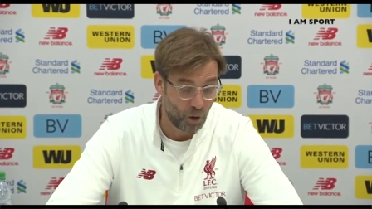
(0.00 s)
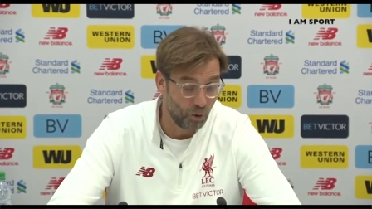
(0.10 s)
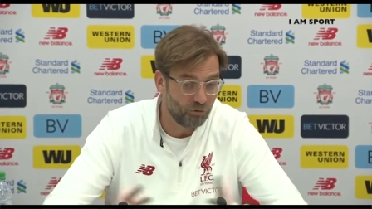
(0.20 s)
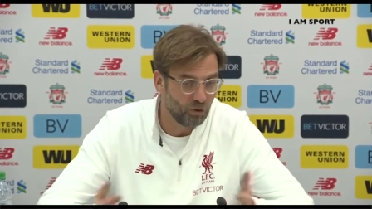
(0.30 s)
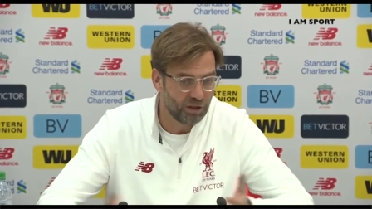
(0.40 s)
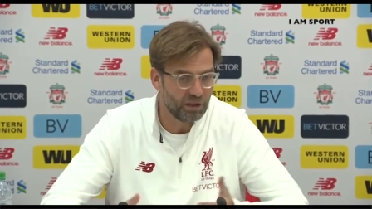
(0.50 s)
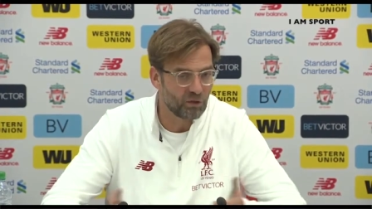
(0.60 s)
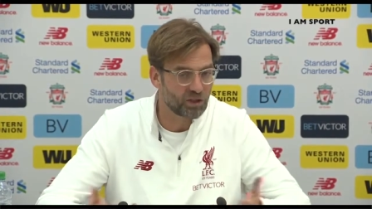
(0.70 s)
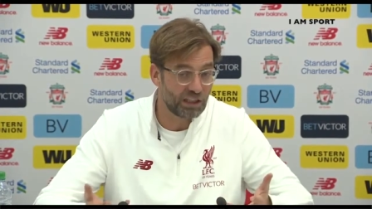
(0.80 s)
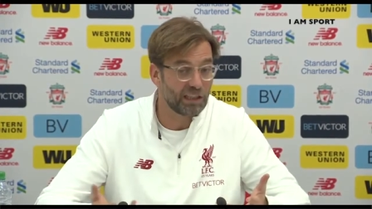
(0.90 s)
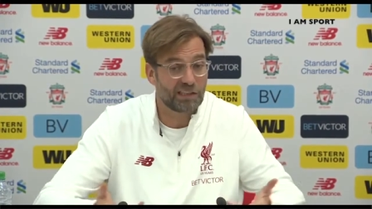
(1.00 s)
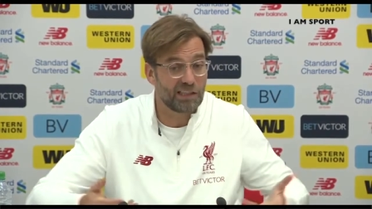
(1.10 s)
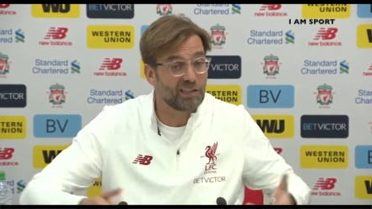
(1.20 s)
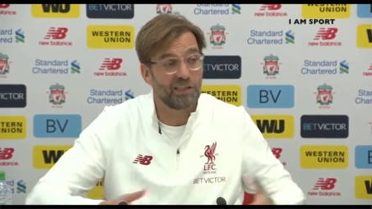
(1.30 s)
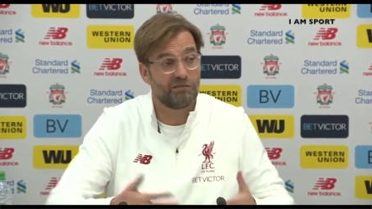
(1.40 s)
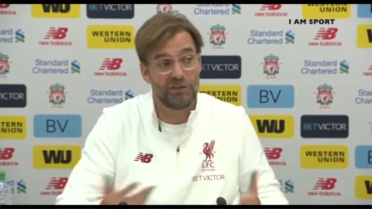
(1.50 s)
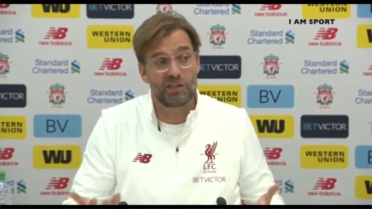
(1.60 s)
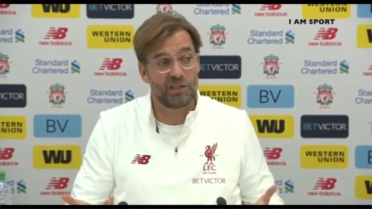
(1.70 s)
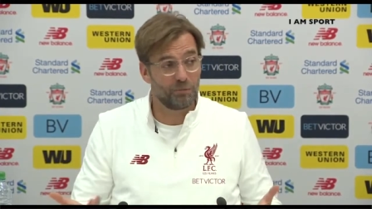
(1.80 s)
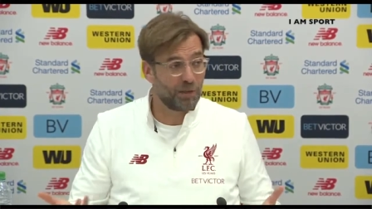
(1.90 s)
hopefully now still existing
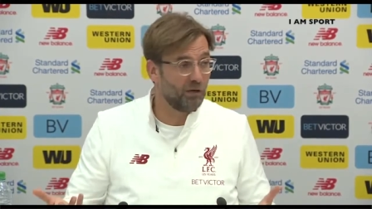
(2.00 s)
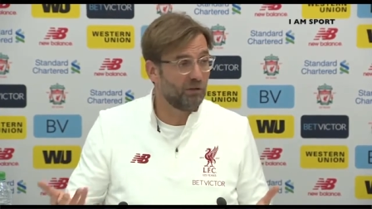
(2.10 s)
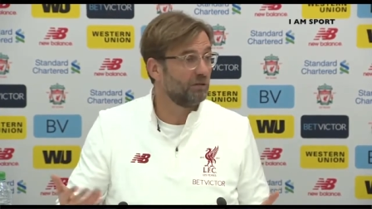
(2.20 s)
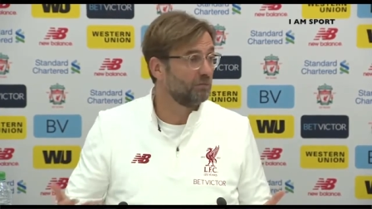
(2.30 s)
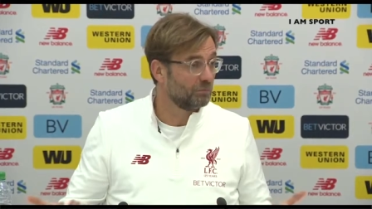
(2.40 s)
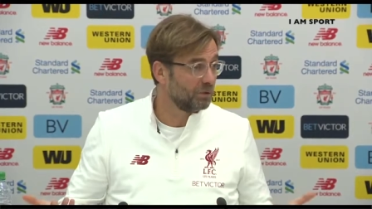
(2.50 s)
physical power.